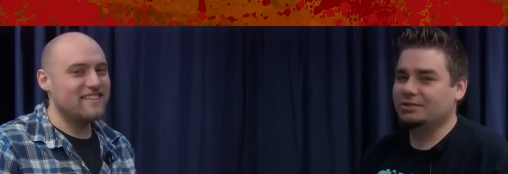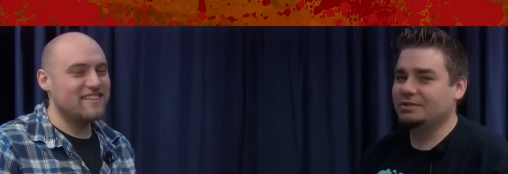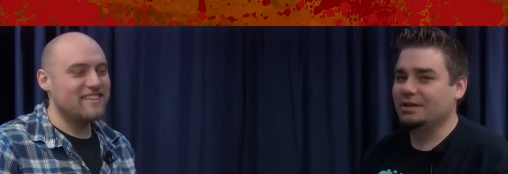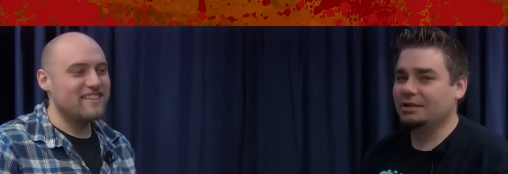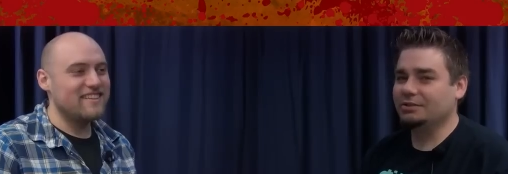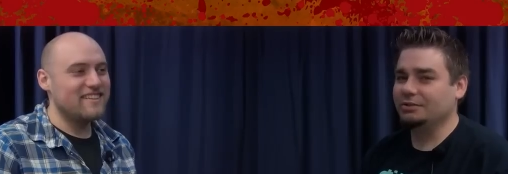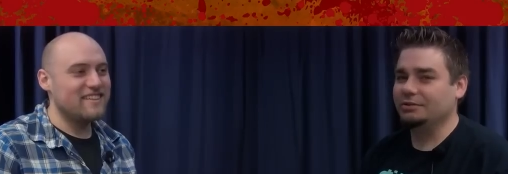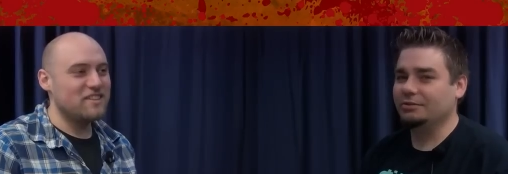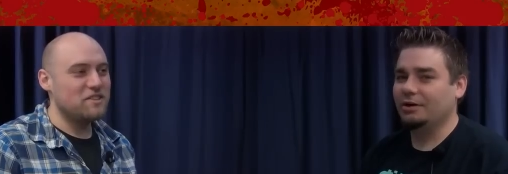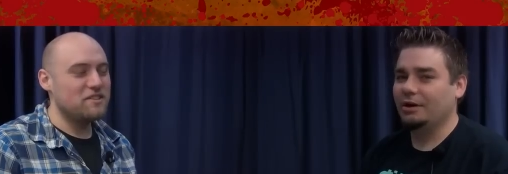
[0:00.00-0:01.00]
Speaker 1: just not
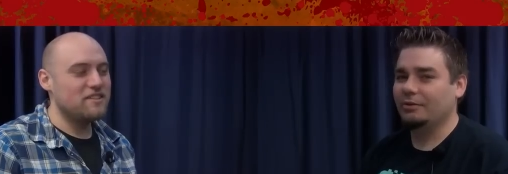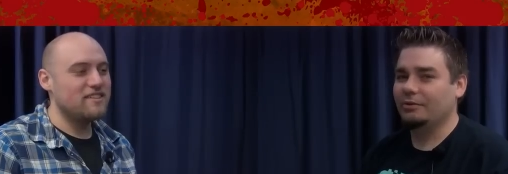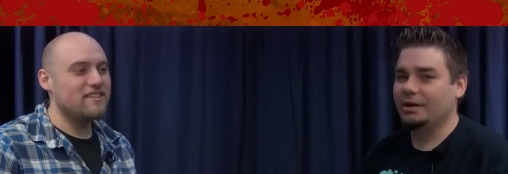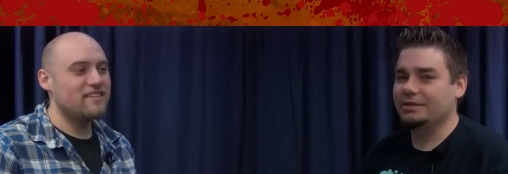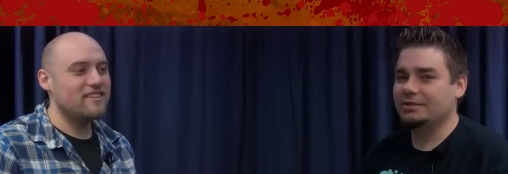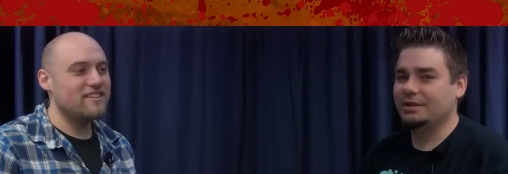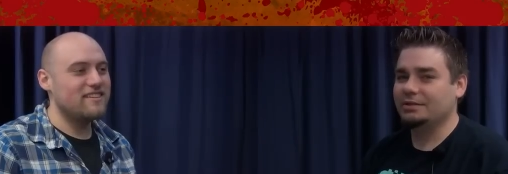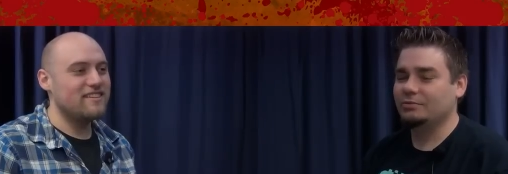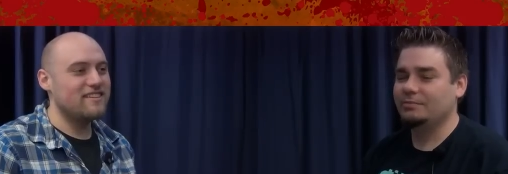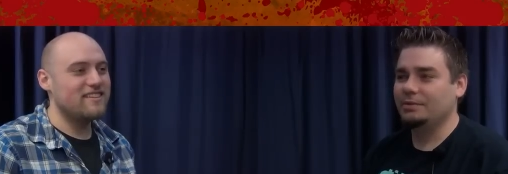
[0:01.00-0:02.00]
true. Otherwise, this
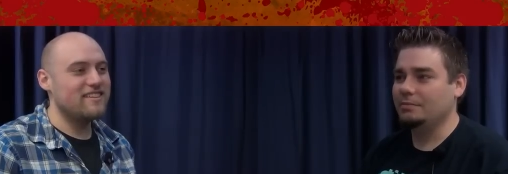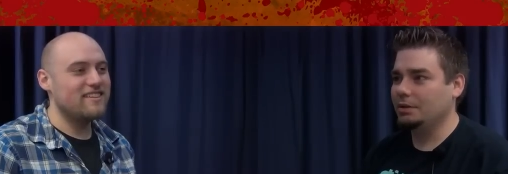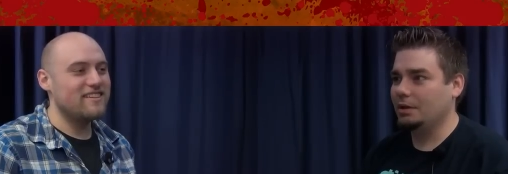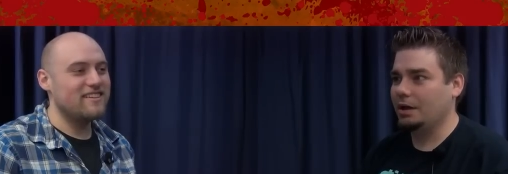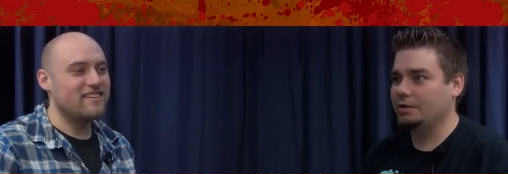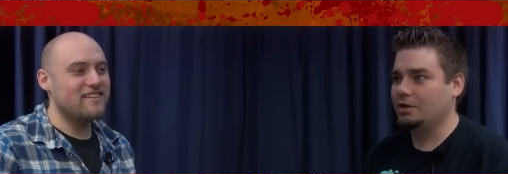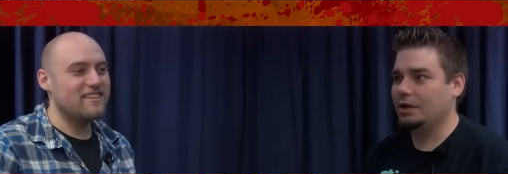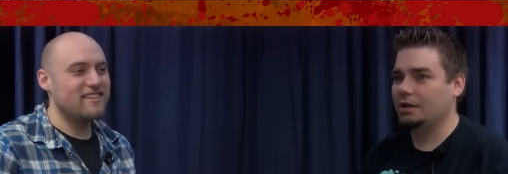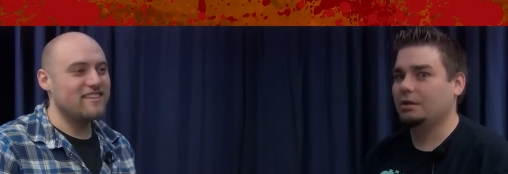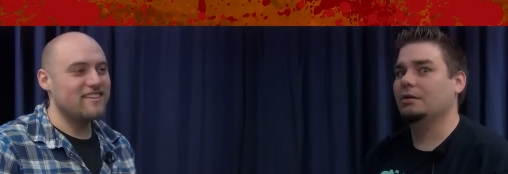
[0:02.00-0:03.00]
would be me
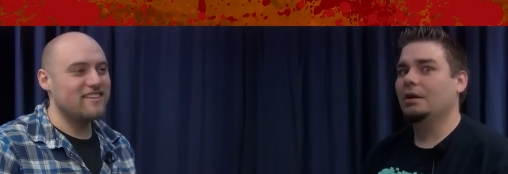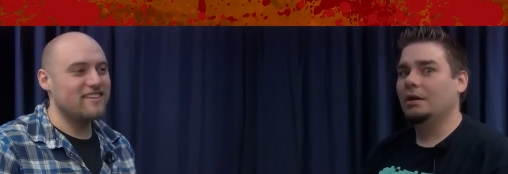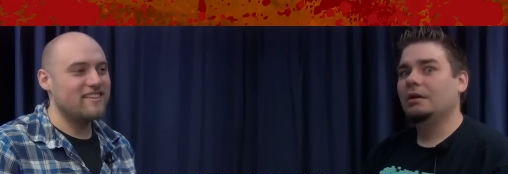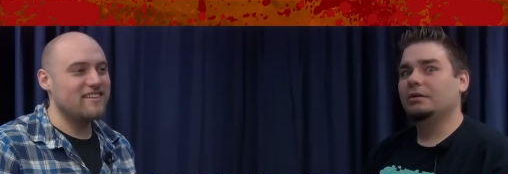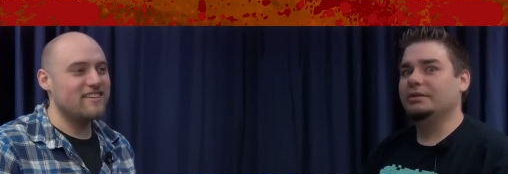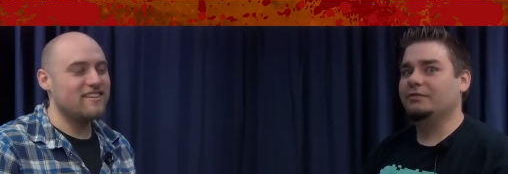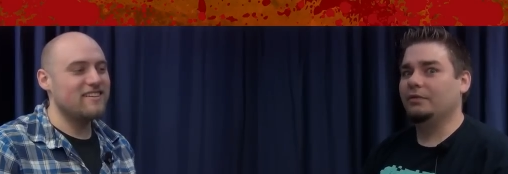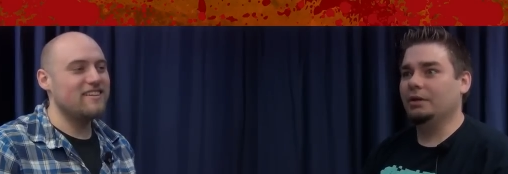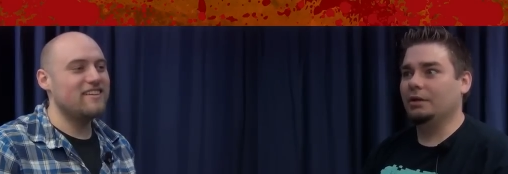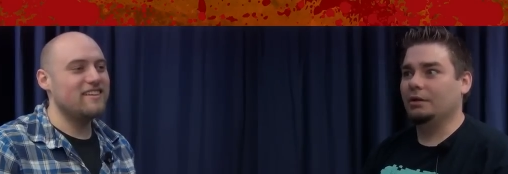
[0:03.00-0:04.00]
hijacking this
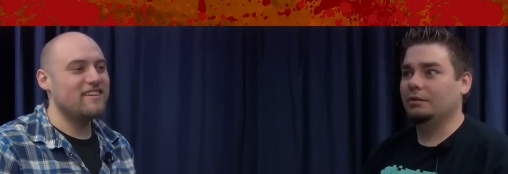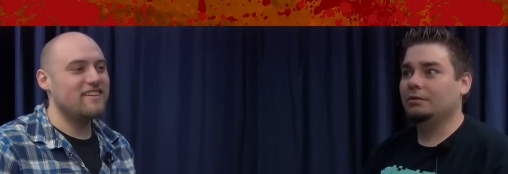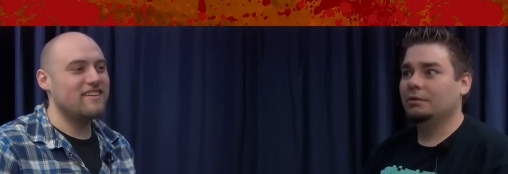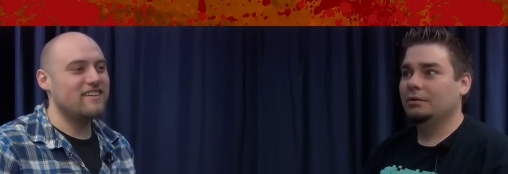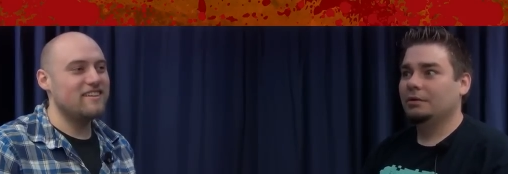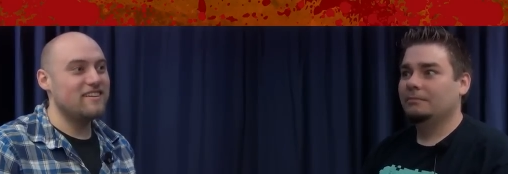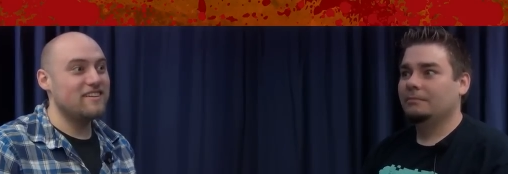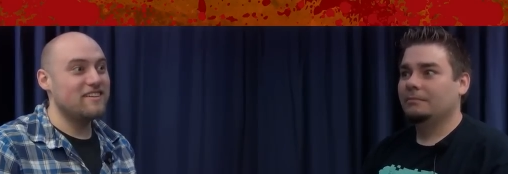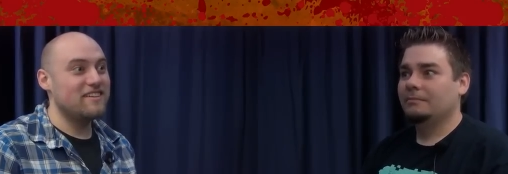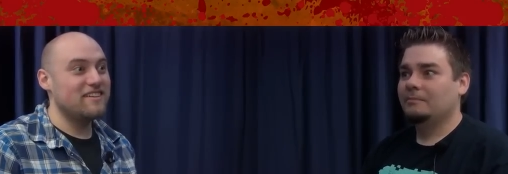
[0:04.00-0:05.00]
video.
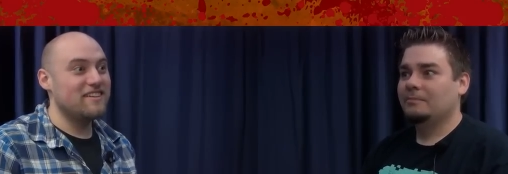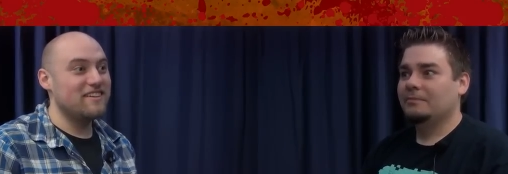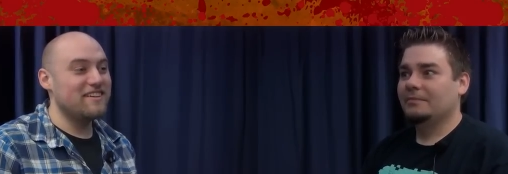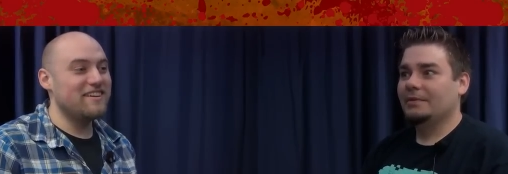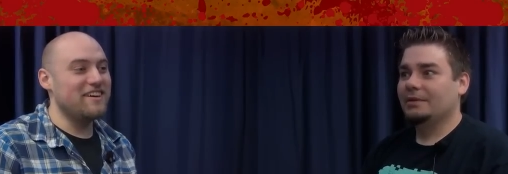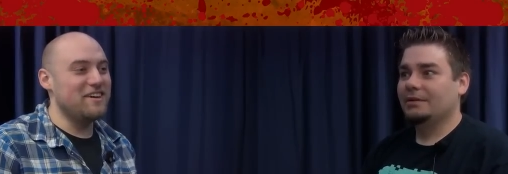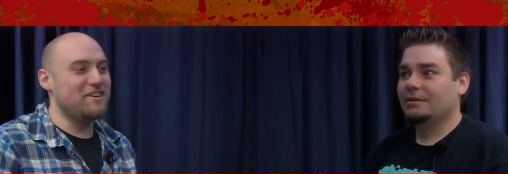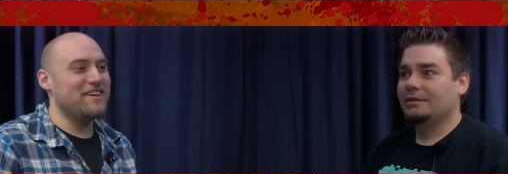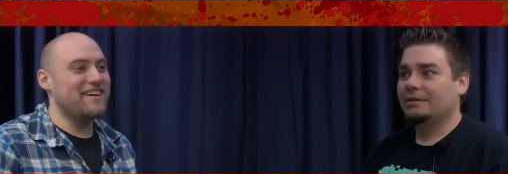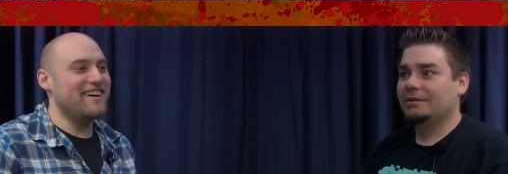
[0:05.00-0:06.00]
Oh
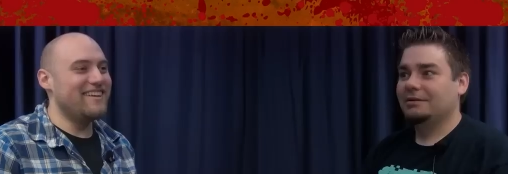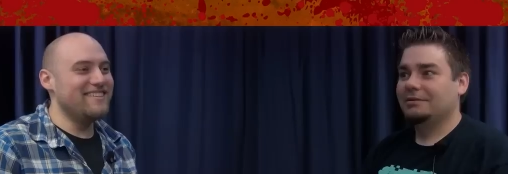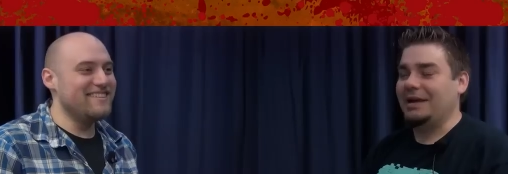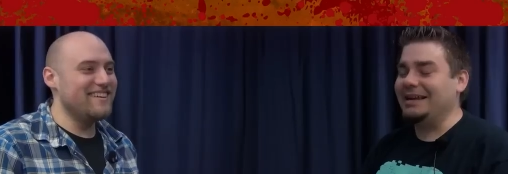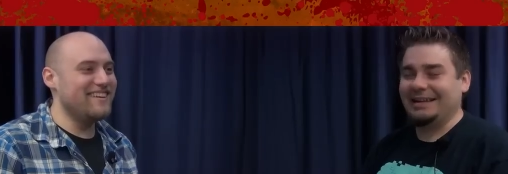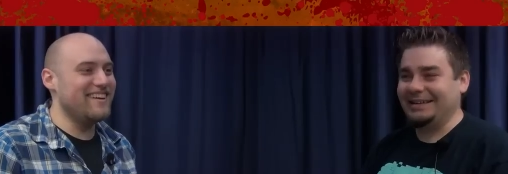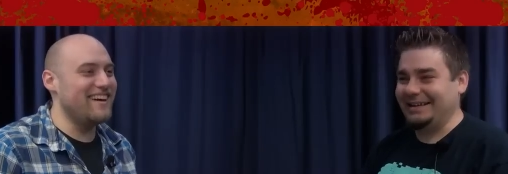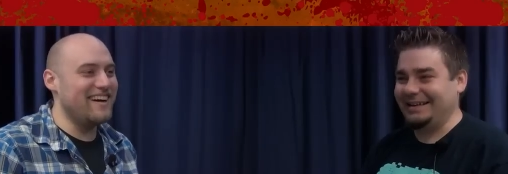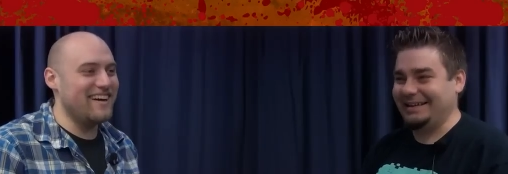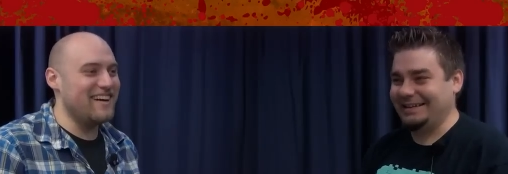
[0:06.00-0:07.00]
God.
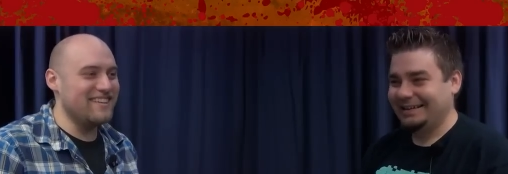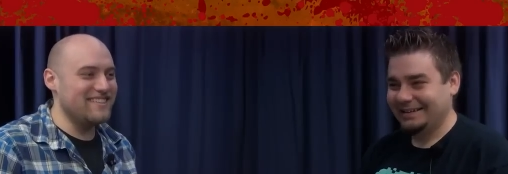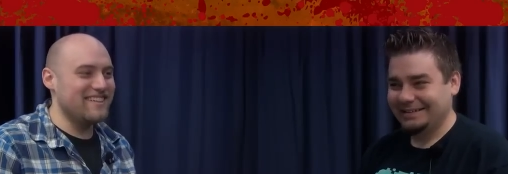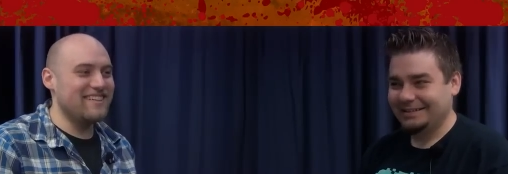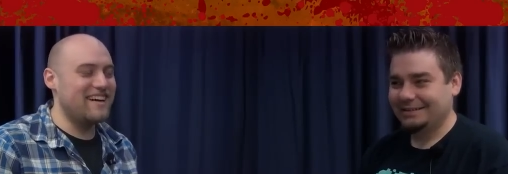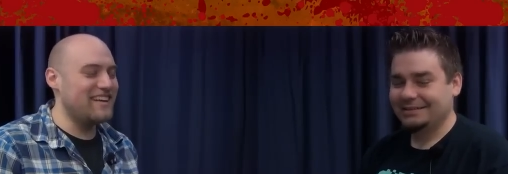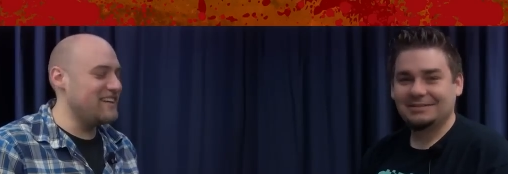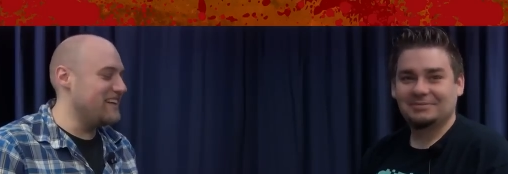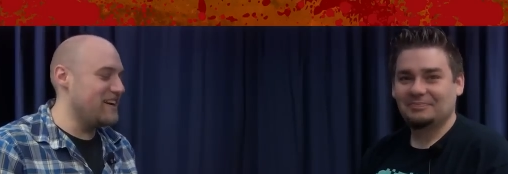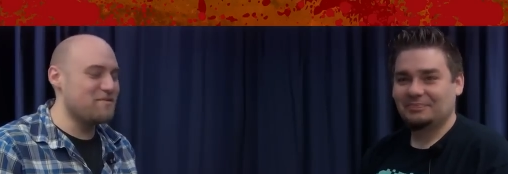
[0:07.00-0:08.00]
I need an
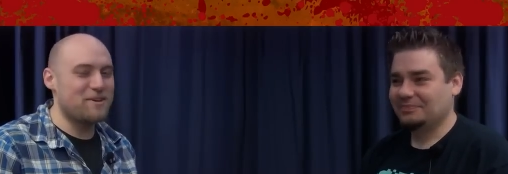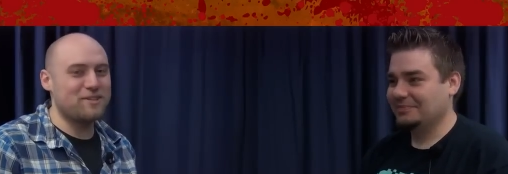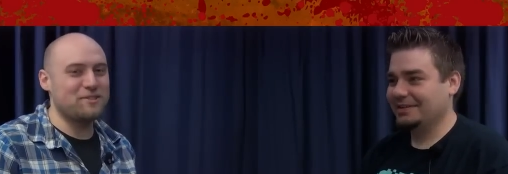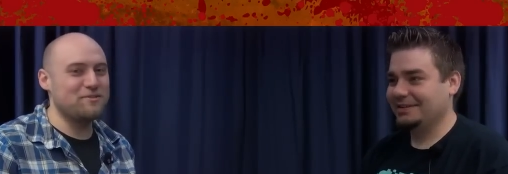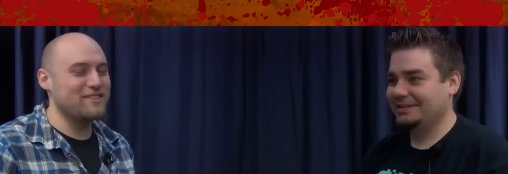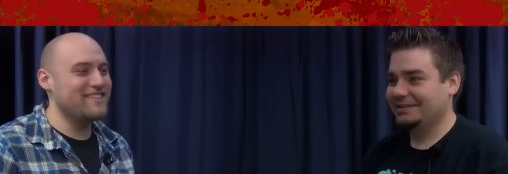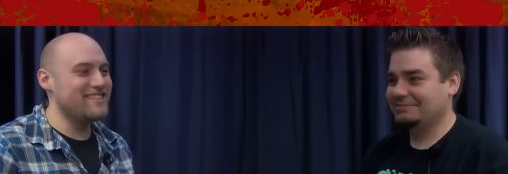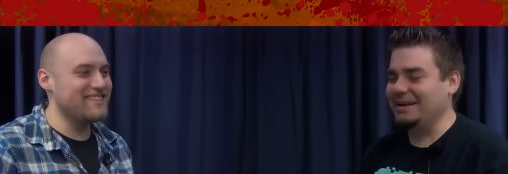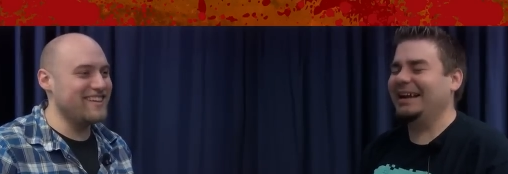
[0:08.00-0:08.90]
air marshal, please.